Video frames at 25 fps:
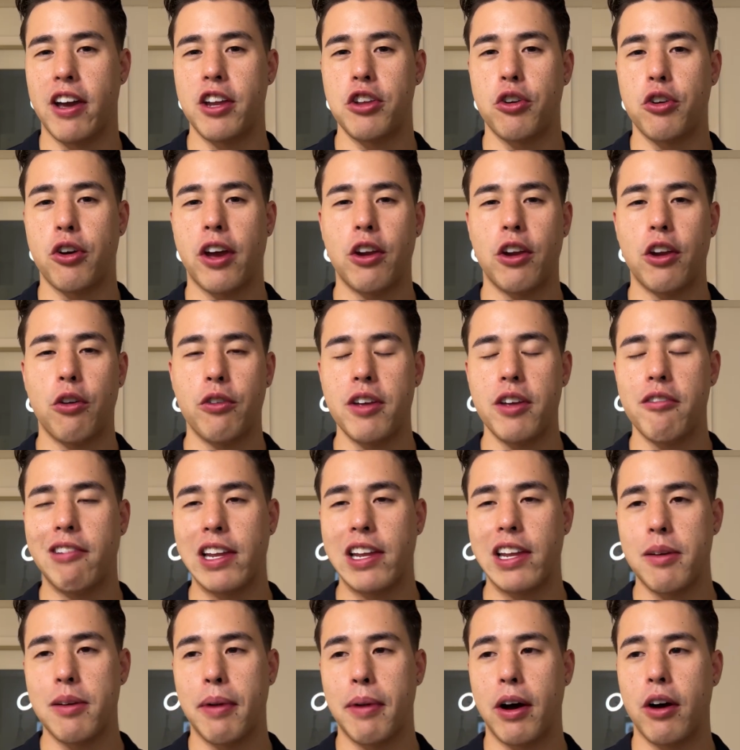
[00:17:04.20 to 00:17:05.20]
you can only
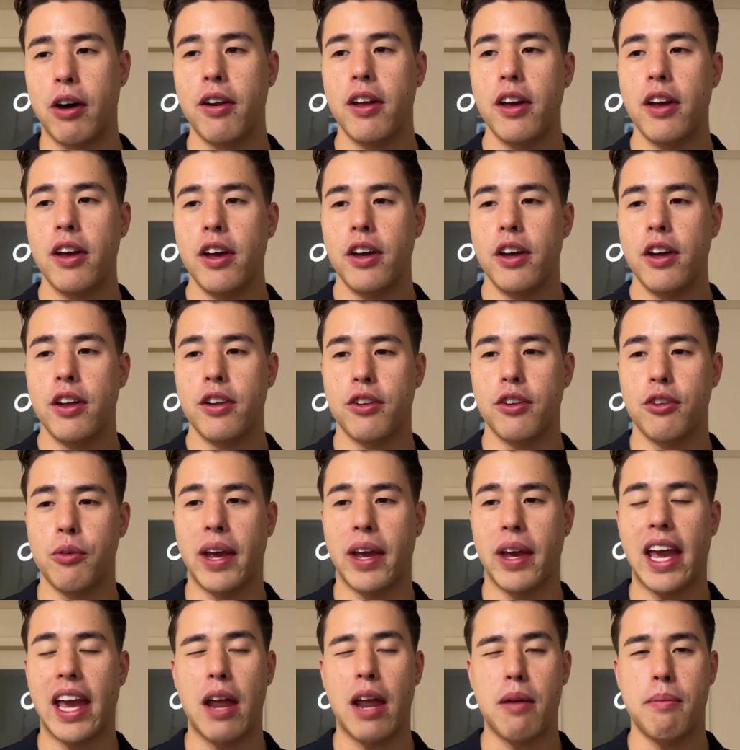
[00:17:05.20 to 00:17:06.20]
really about
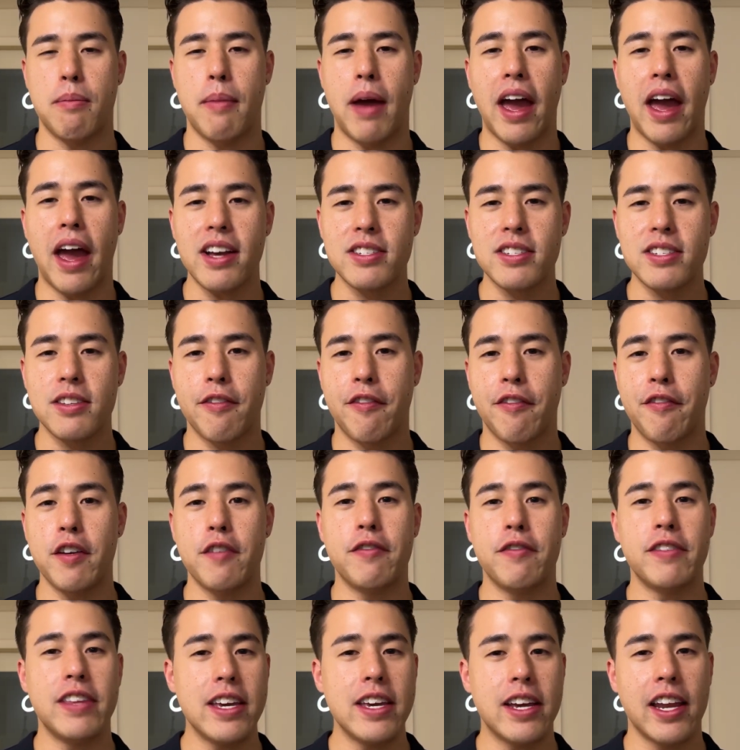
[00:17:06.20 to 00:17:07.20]
doing at max
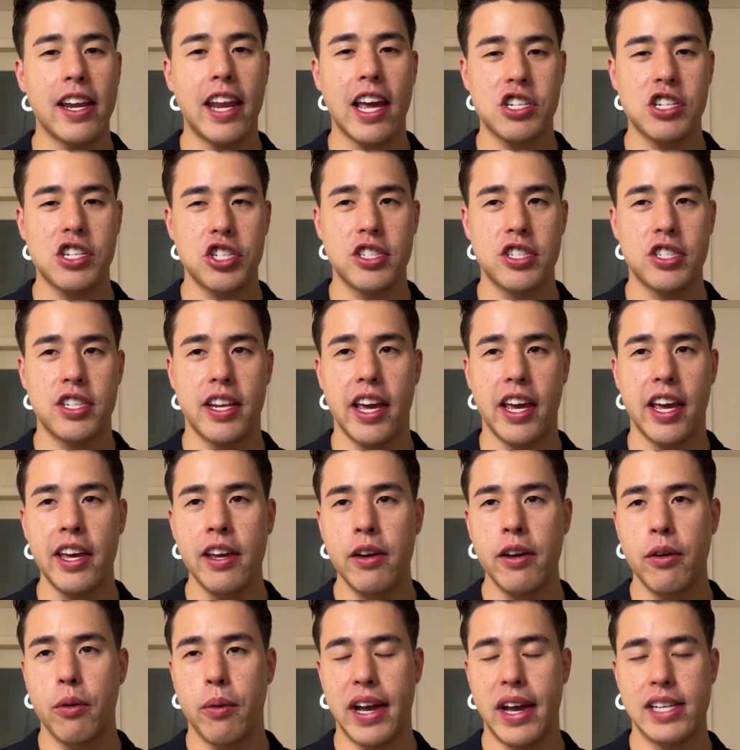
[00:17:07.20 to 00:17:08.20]
50 connections a
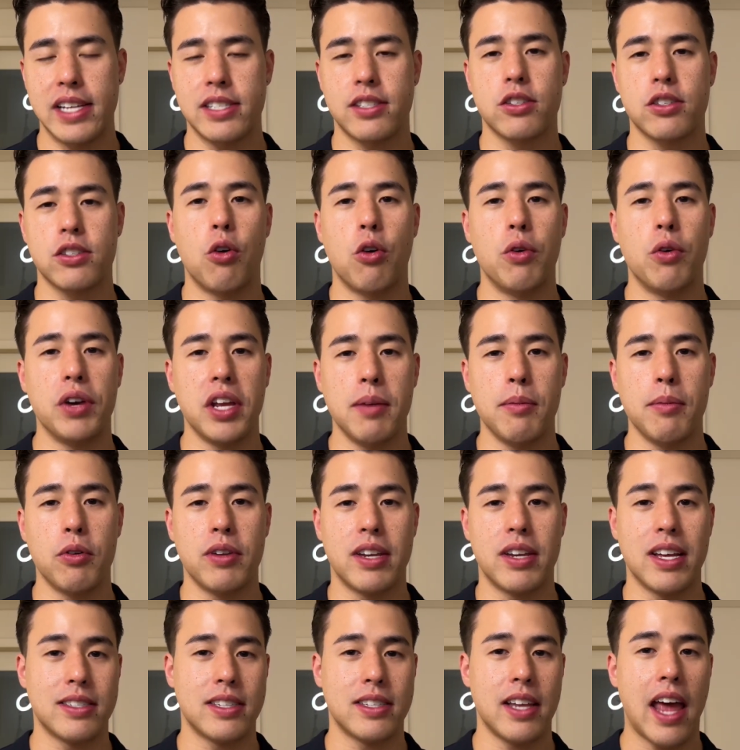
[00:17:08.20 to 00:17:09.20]
day, whereas cold email
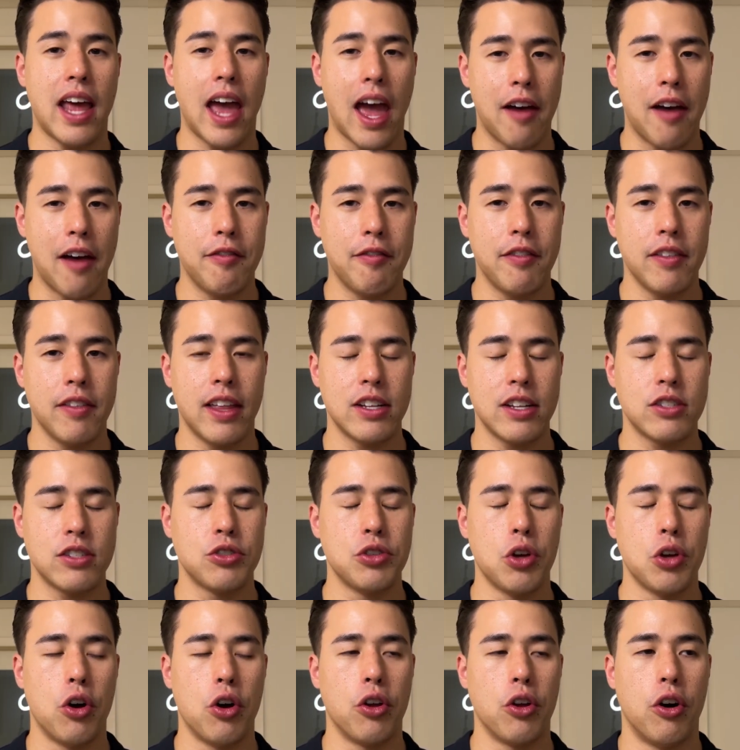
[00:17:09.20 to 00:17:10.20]
doesn't have that
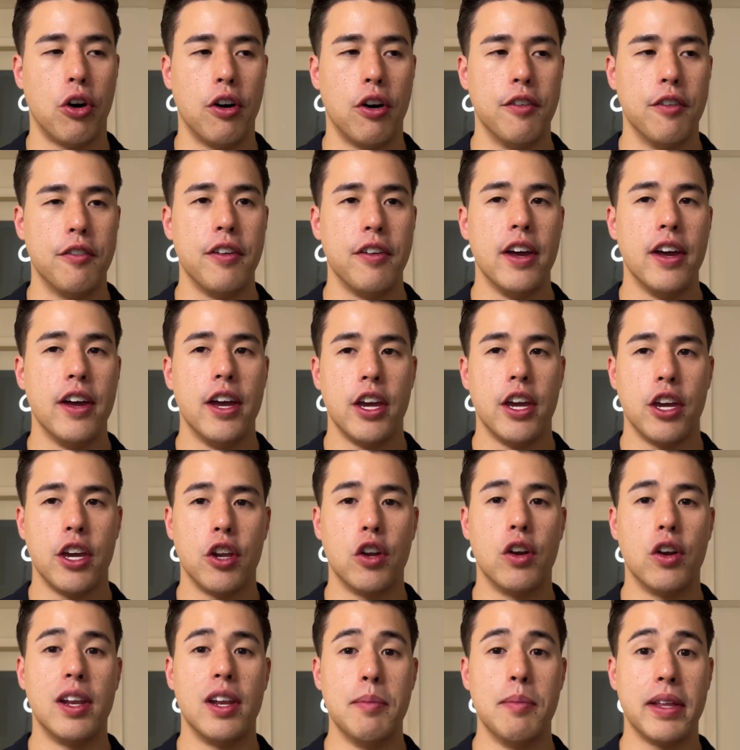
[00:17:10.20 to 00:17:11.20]
sort of
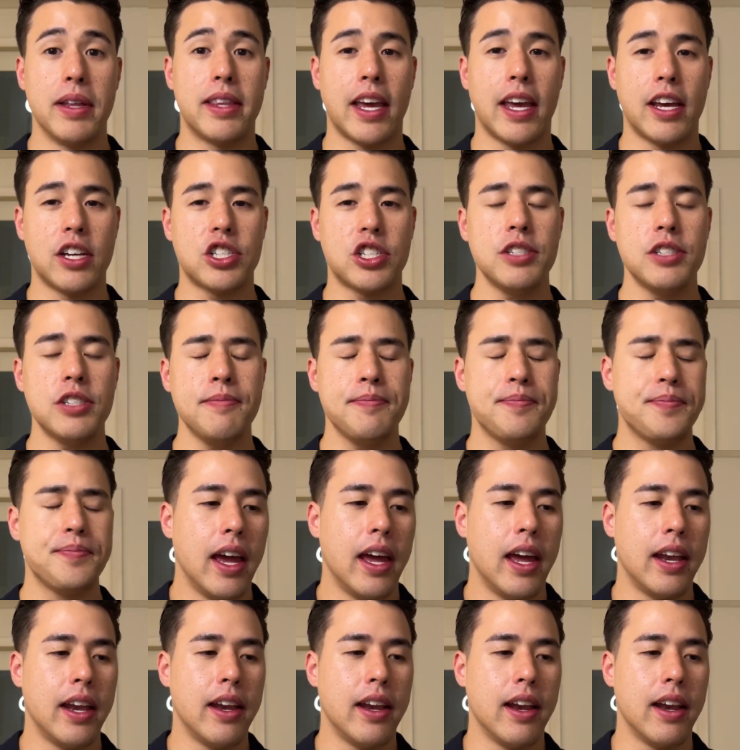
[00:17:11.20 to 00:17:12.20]
limitation.
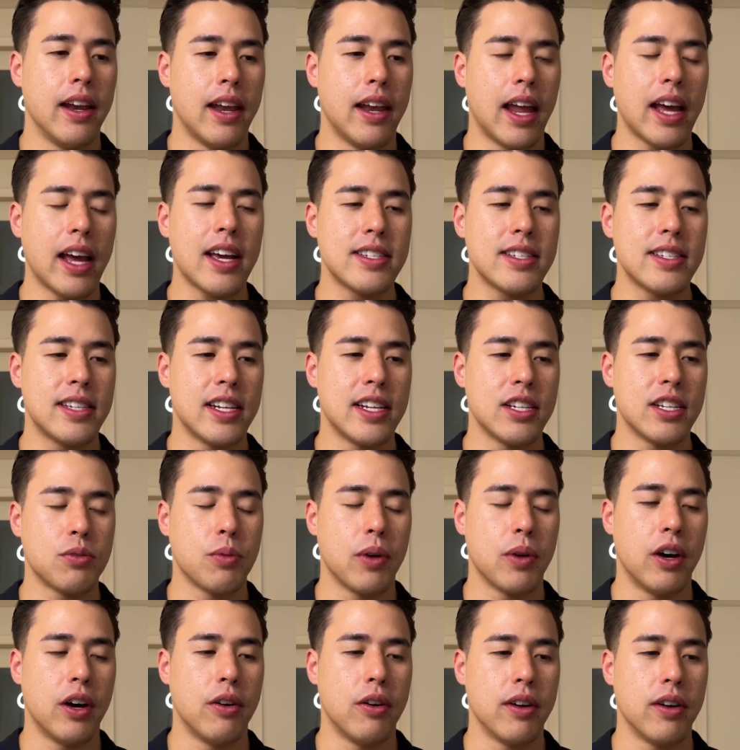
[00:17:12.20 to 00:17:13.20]
And like I said as
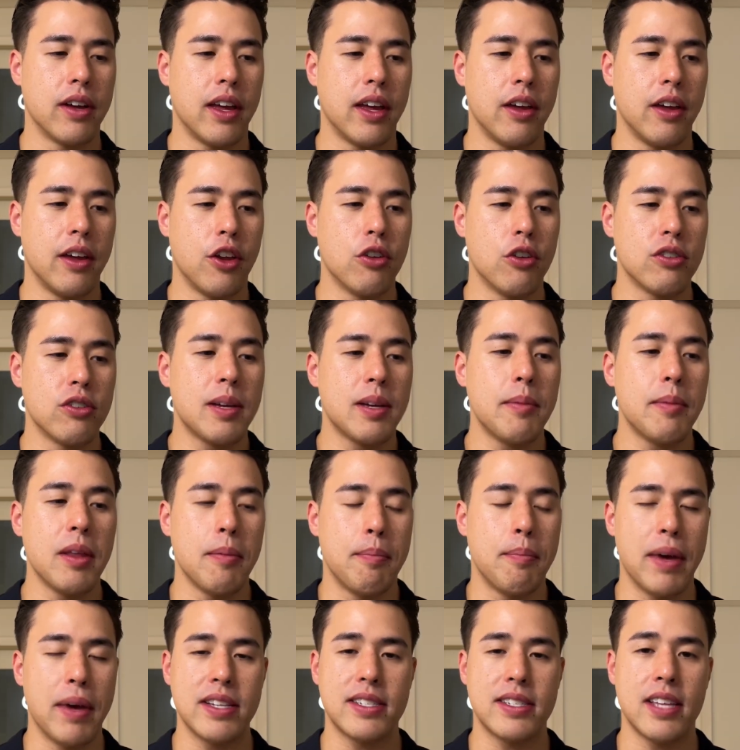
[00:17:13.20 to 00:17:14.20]
well, some of the
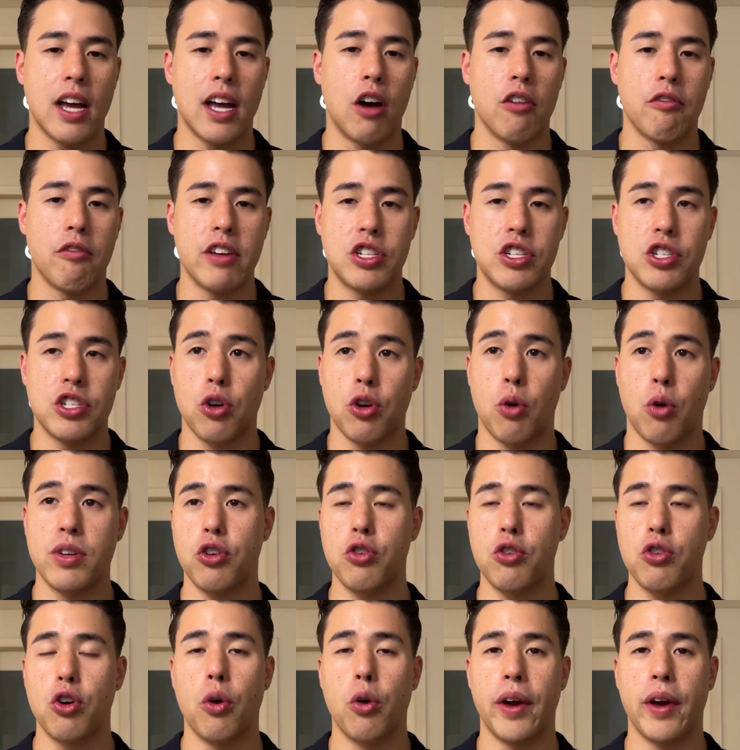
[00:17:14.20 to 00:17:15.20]
best outreach is always
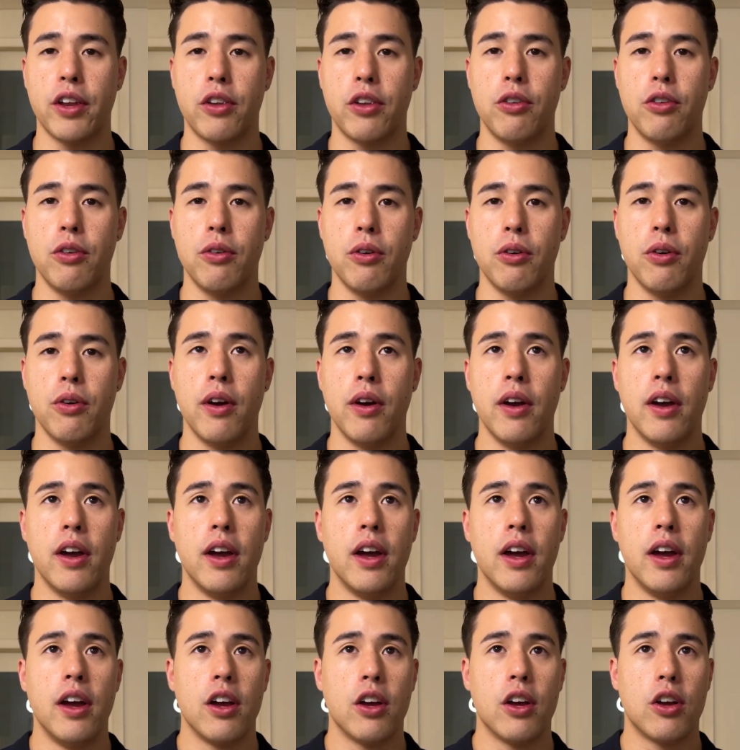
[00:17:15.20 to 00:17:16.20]
you going to
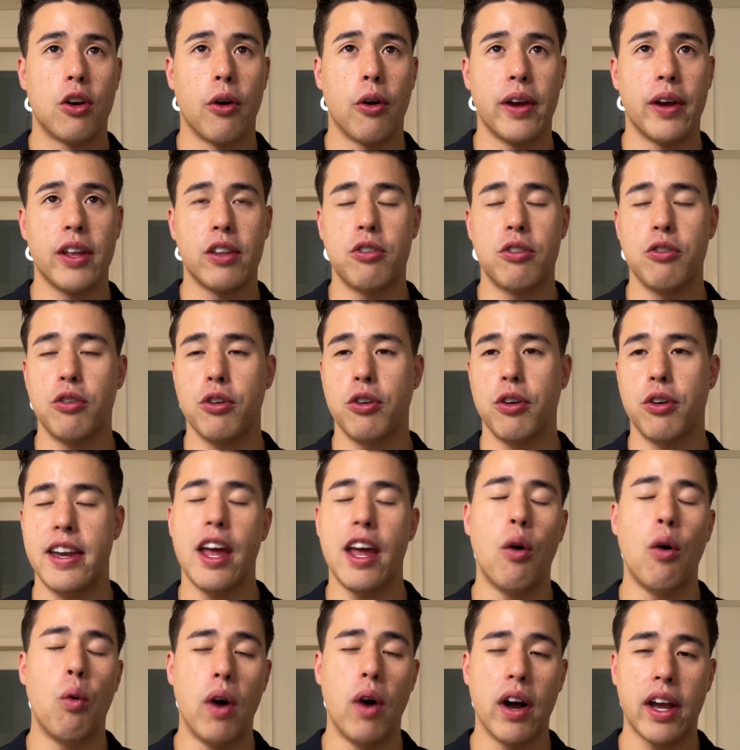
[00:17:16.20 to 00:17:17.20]

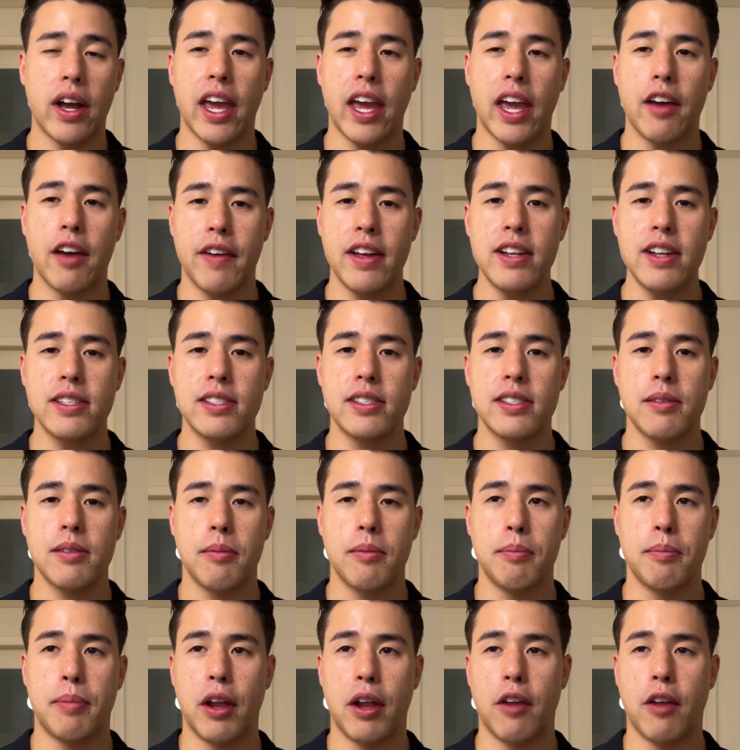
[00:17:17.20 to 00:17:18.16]
networking events, but